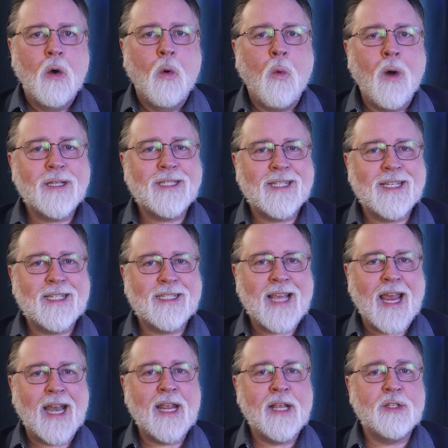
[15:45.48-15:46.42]
What's the
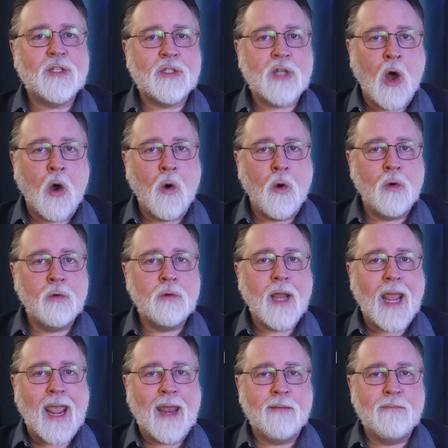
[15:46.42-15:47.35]
setting's tone
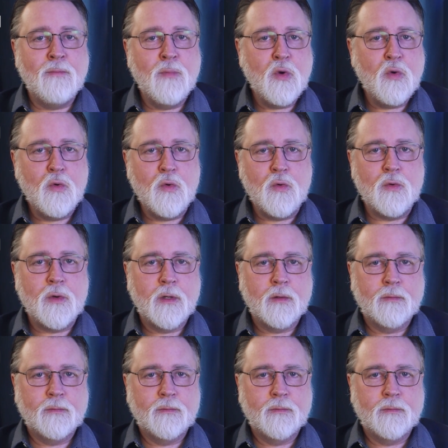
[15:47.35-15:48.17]
and mood?